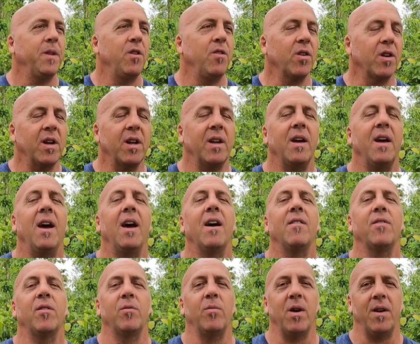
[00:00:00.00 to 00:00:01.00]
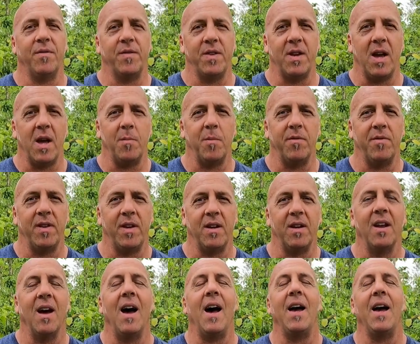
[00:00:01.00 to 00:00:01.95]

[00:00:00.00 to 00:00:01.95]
you're gonna have a rough time of it.